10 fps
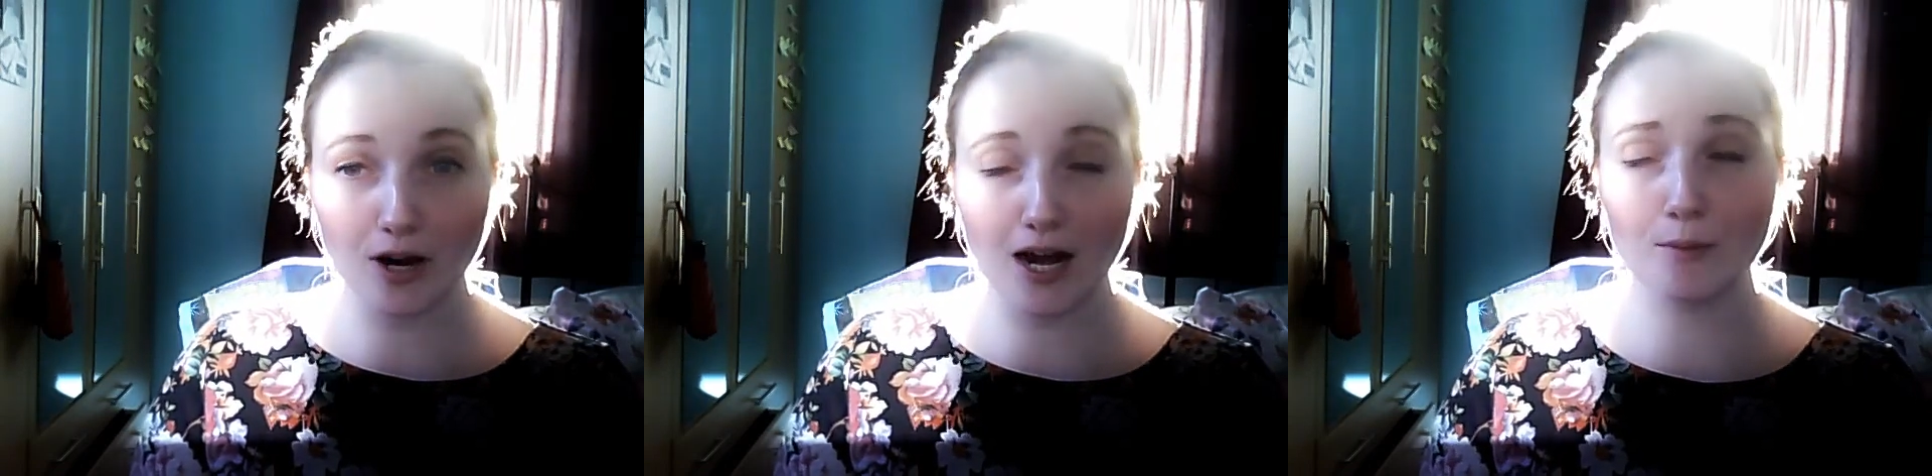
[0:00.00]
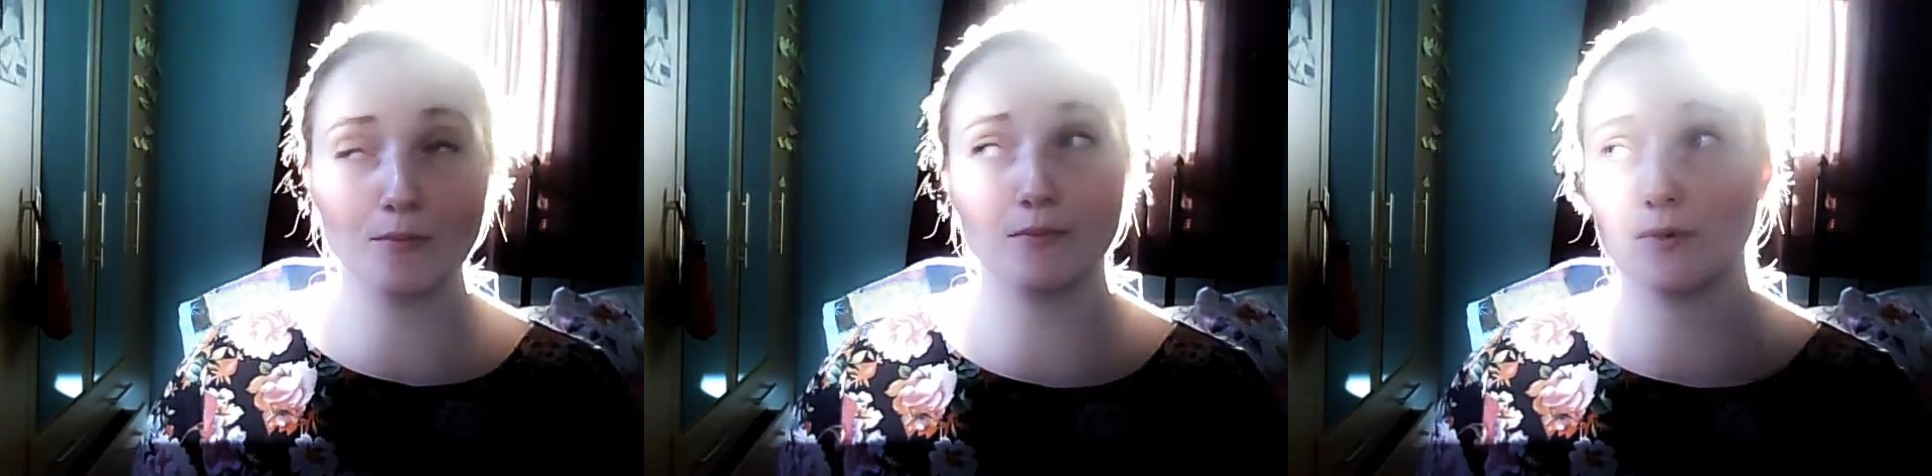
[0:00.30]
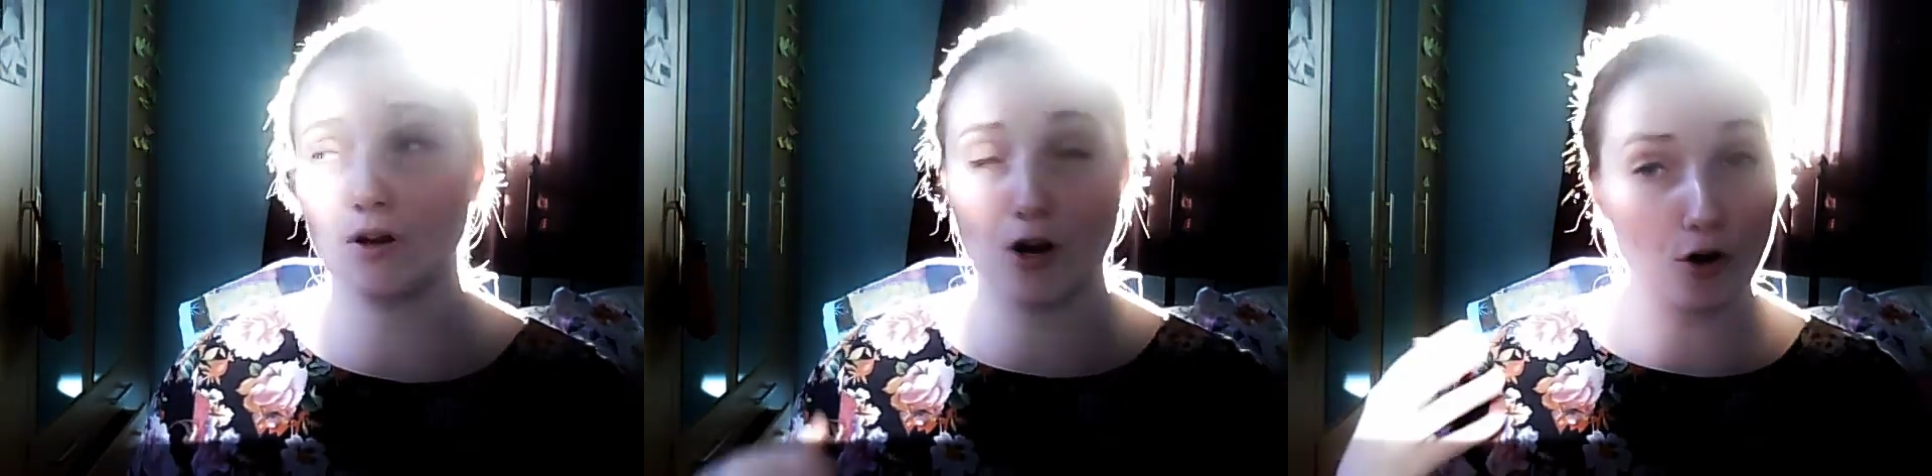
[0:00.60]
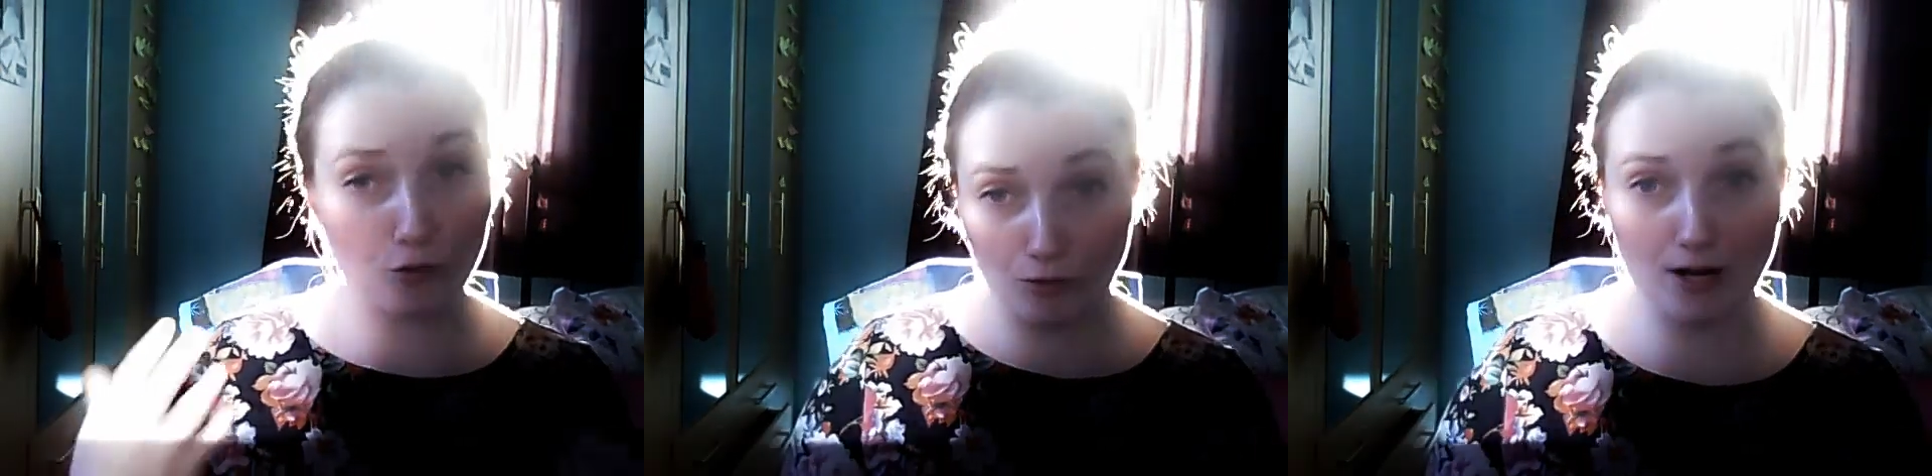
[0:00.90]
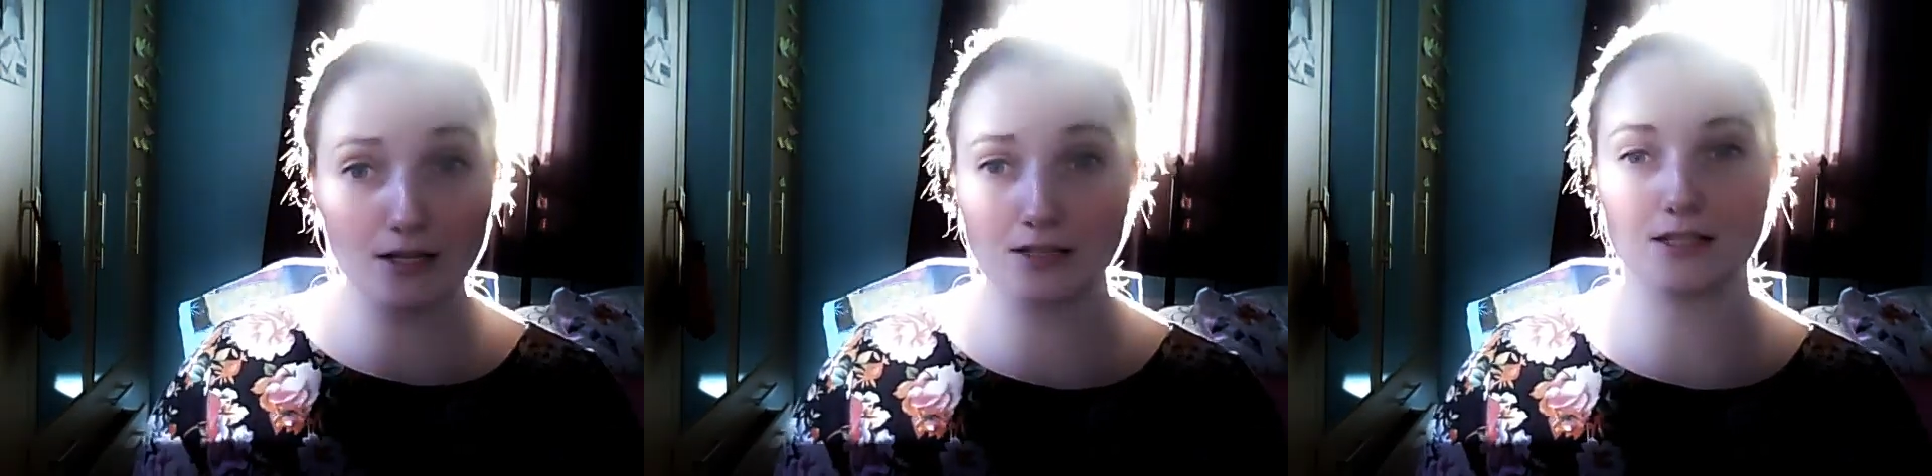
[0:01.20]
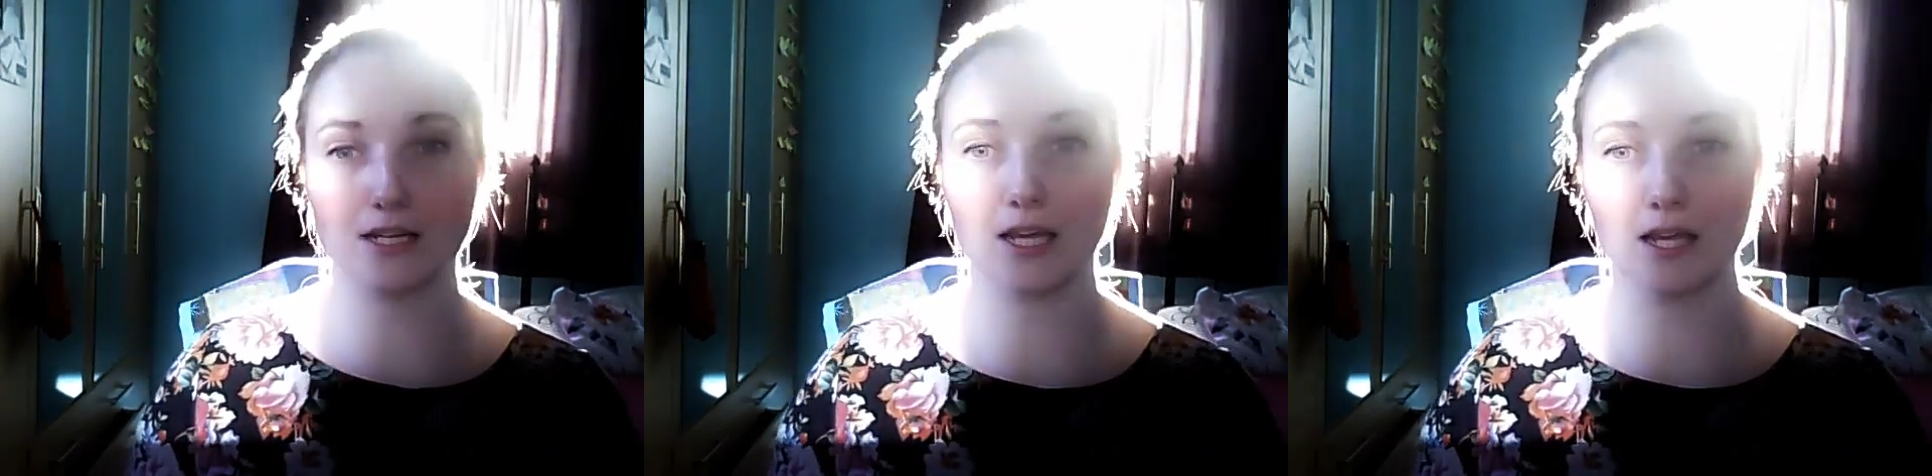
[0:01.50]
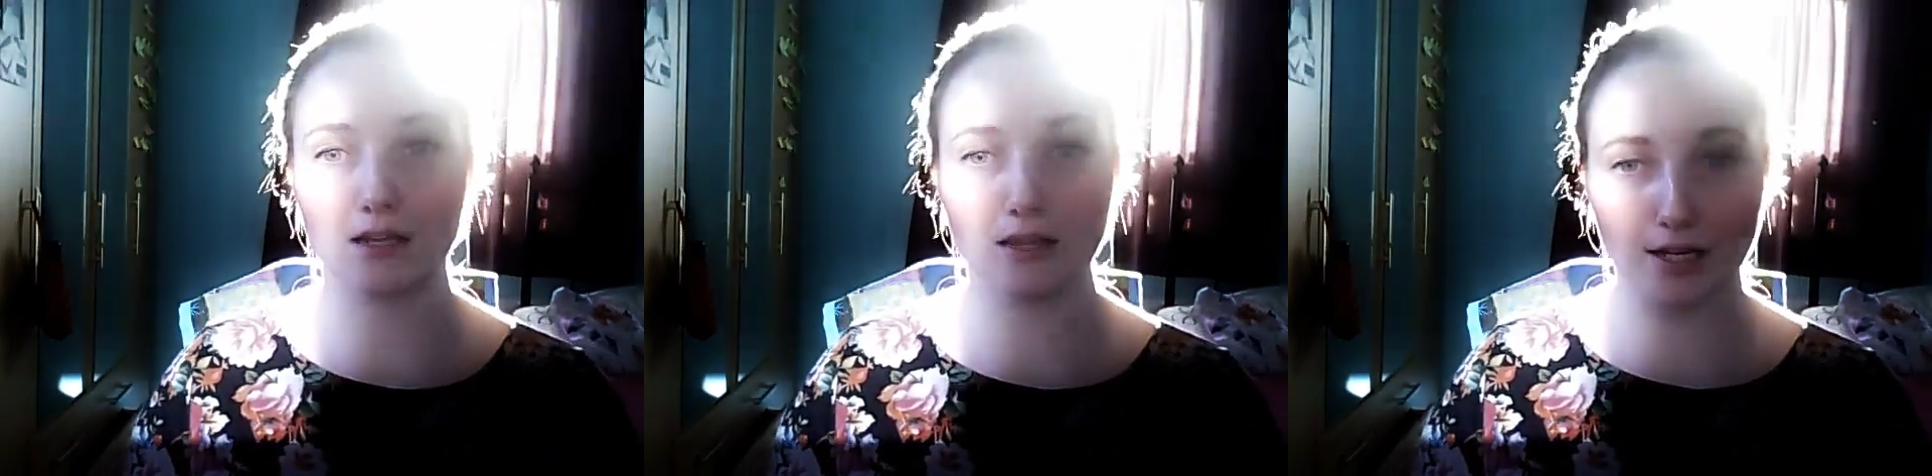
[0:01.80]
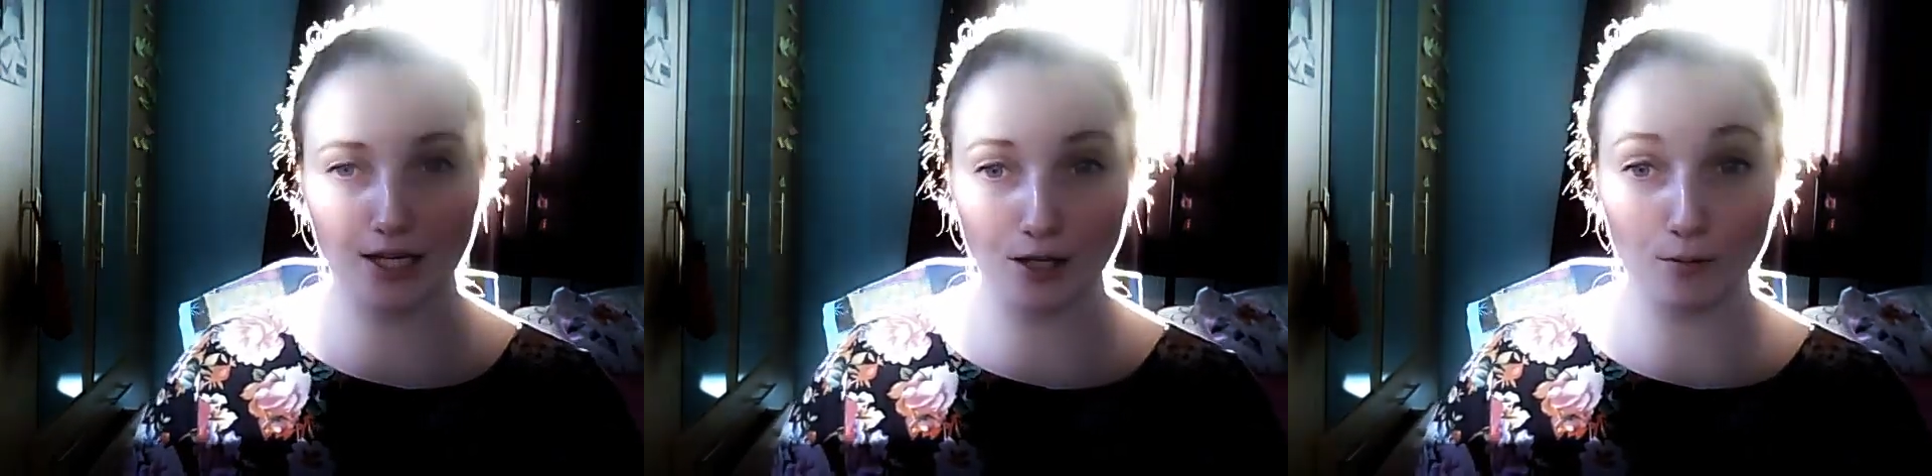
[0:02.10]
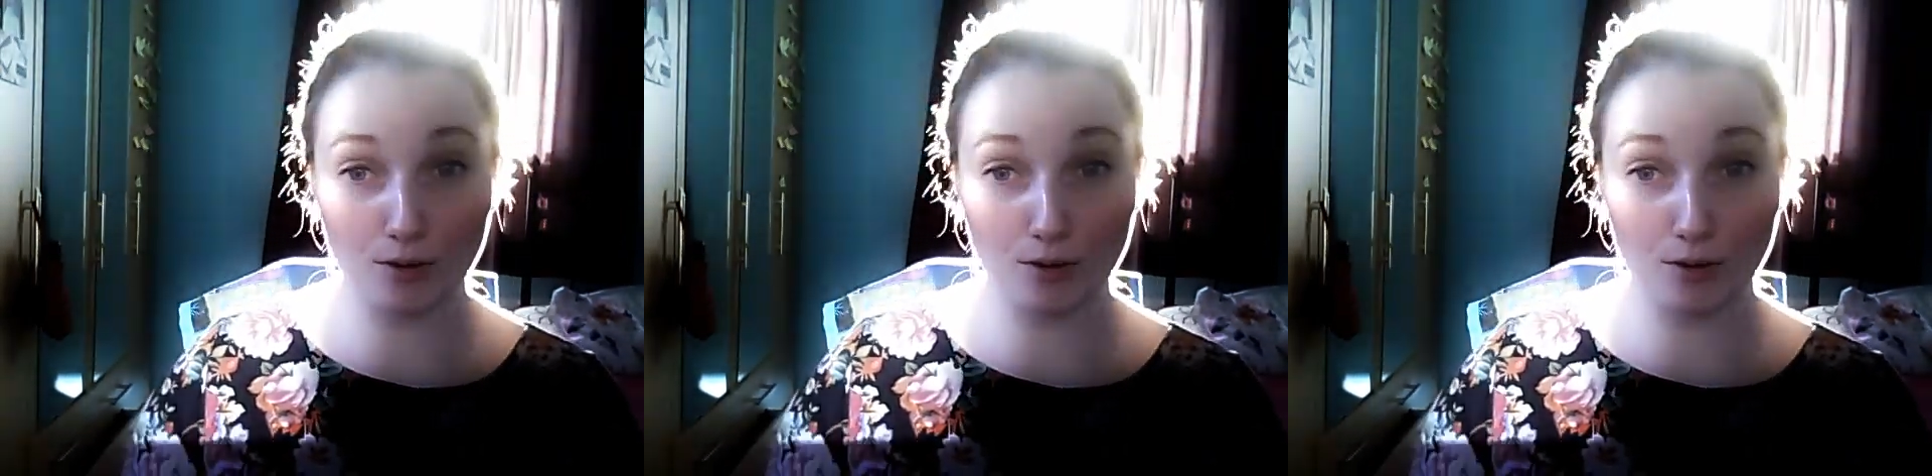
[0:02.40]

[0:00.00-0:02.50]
I'm horrendously lucky